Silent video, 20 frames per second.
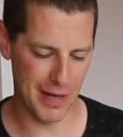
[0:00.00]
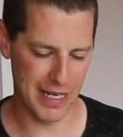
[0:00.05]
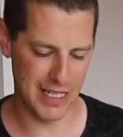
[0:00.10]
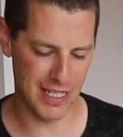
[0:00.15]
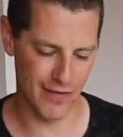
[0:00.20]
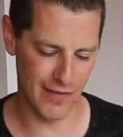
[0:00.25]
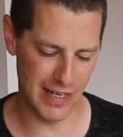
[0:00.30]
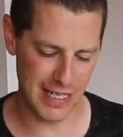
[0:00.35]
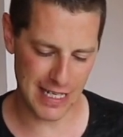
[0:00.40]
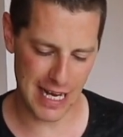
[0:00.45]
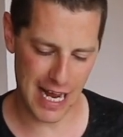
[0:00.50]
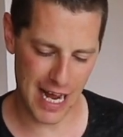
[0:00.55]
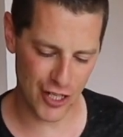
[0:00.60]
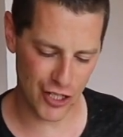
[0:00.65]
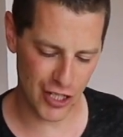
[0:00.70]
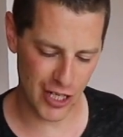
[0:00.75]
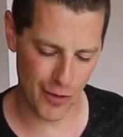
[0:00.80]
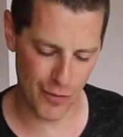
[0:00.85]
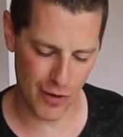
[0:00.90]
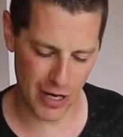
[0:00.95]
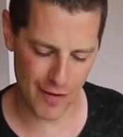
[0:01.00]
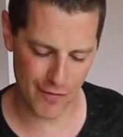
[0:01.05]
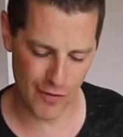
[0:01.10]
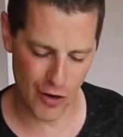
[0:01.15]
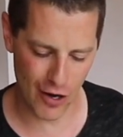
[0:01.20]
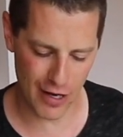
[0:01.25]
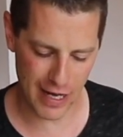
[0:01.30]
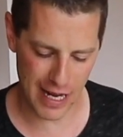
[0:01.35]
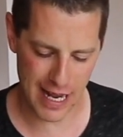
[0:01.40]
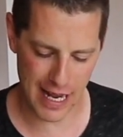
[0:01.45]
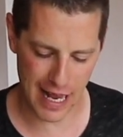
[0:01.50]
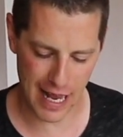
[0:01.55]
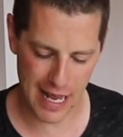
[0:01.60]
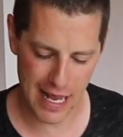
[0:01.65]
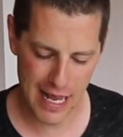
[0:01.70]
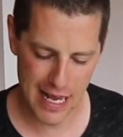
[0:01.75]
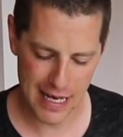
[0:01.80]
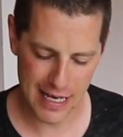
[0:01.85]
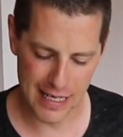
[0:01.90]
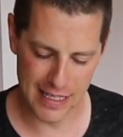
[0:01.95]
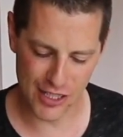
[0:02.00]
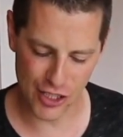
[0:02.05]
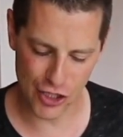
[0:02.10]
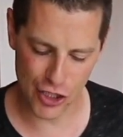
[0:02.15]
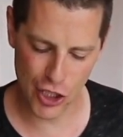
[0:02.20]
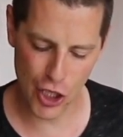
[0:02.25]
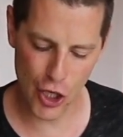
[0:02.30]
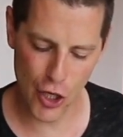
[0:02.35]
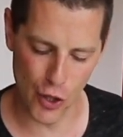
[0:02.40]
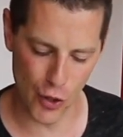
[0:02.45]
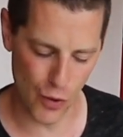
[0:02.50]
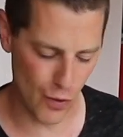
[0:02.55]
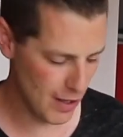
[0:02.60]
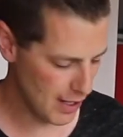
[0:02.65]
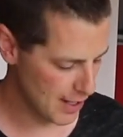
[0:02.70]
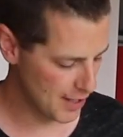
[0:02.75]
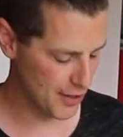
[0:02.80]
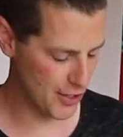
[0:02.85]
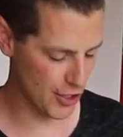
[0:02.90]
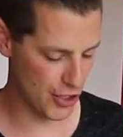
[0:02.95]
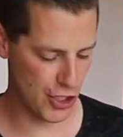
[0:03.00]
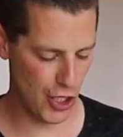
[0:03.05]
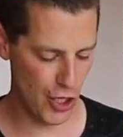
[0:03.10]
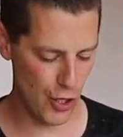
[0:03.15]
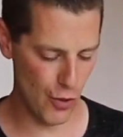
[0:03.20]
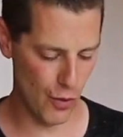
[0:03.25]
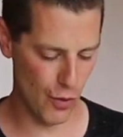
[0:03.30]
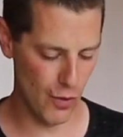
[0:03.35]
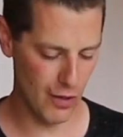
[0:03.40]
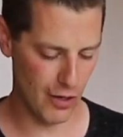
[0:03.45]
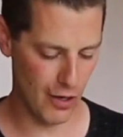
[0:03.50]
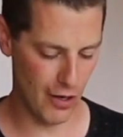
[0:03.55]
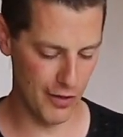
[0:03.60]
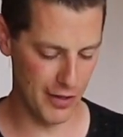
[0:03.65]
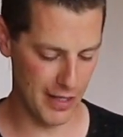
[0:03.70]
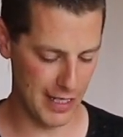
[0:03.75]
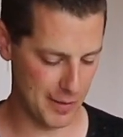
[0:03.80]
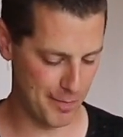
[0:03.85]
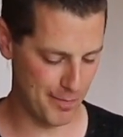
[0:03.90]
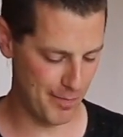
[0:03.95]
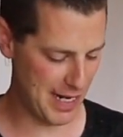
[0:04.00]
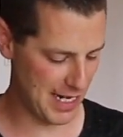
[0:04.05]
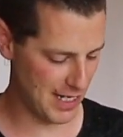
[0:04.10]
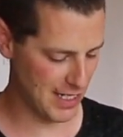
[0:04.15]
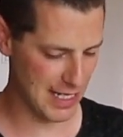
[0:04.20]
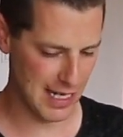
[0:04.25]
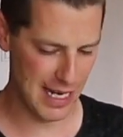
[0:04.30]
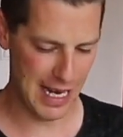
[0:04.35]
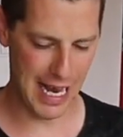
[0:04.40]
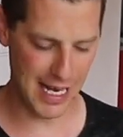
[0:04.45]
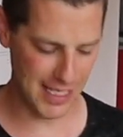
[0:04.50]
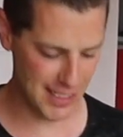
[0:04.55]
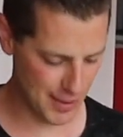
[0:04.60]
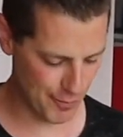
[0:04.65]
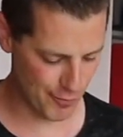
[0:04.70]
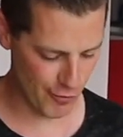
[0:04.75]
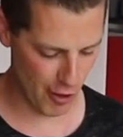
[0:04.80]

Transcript: beat of it, actually what I've got here is a 2. The 2 on this beat, as the